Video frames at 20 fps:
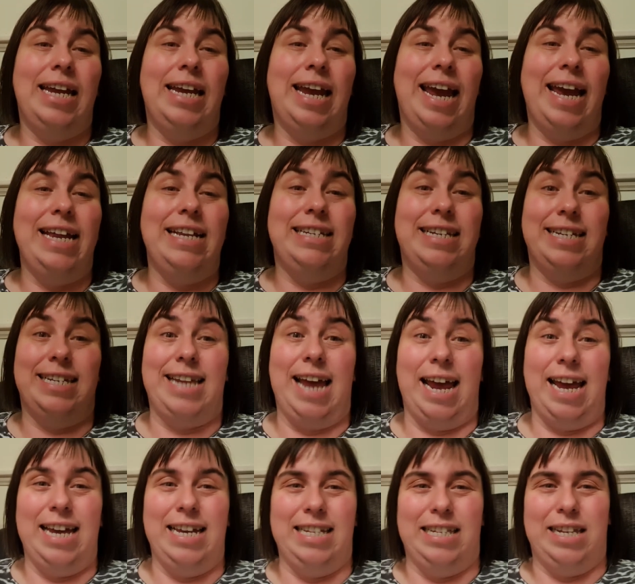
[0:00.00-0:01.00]
in
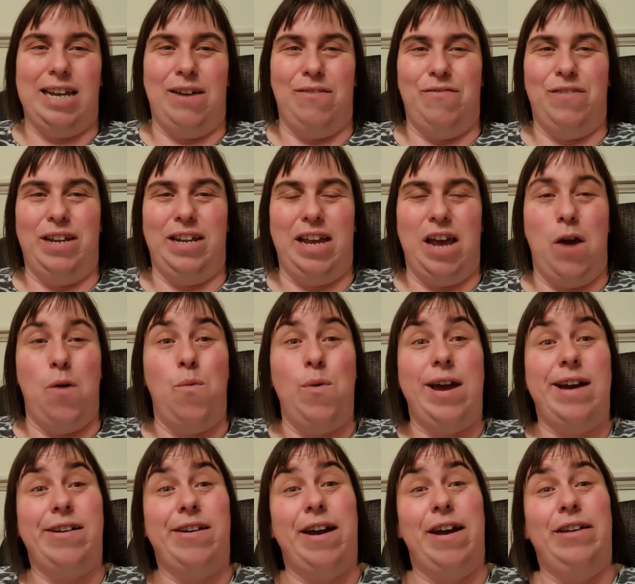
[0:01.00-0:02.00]
today's video, we
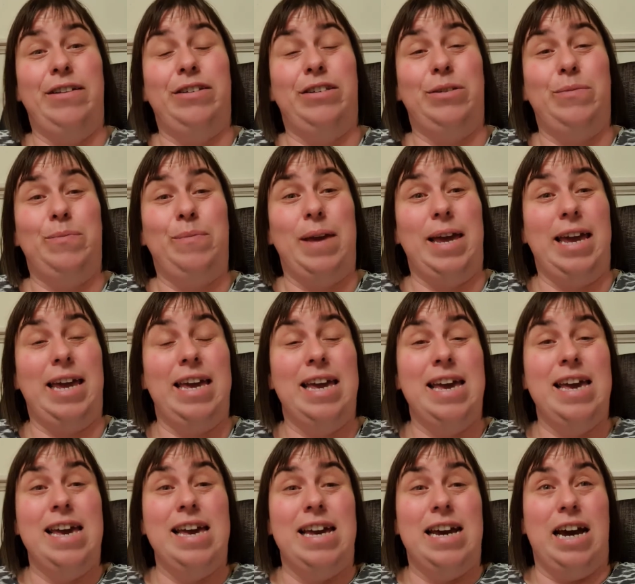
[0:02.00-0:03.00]
are going to be
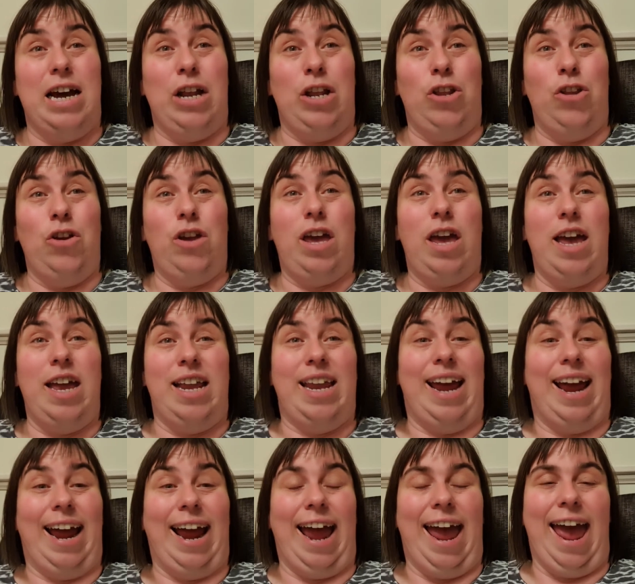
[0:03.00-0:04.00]
looking
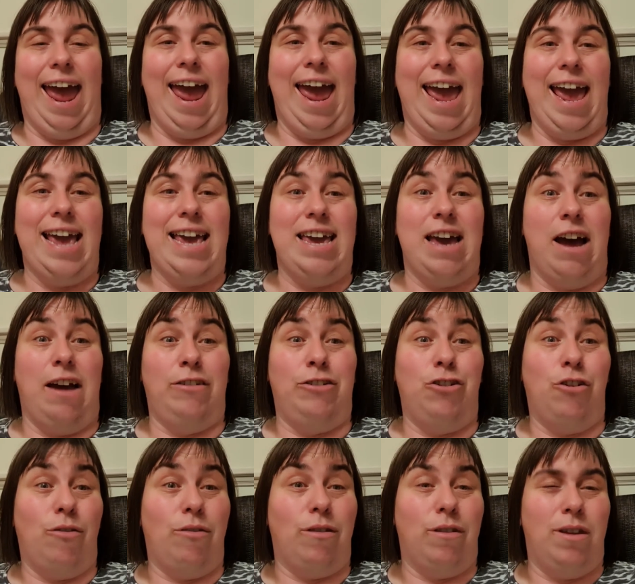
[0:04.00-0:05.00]
at a
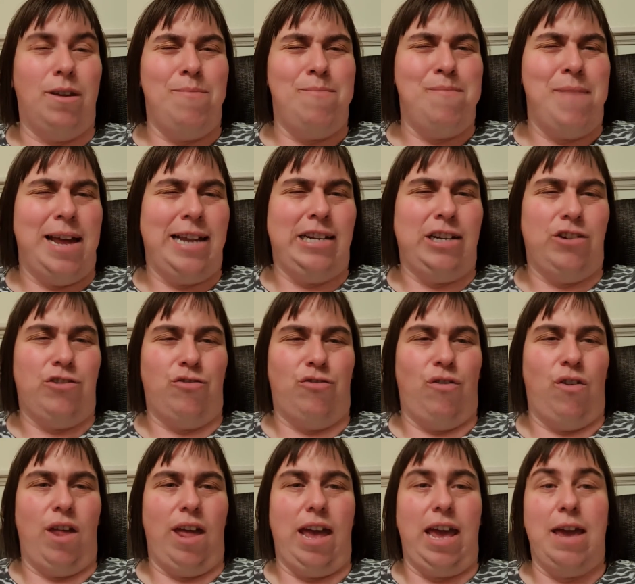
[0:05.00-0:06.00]

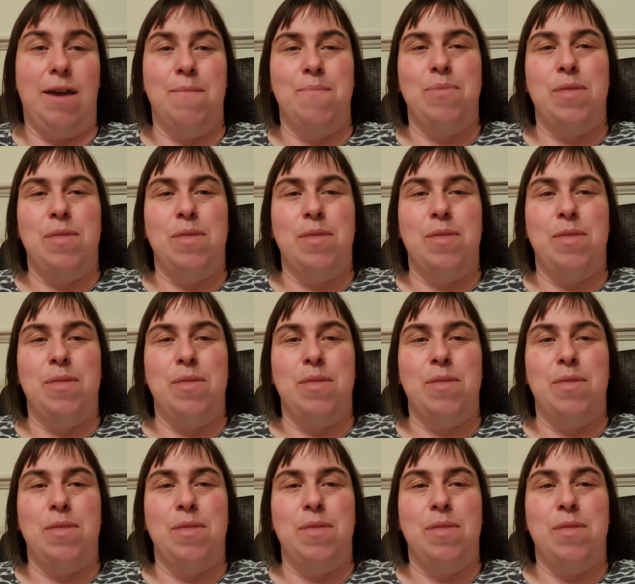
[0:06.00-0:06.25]
documentary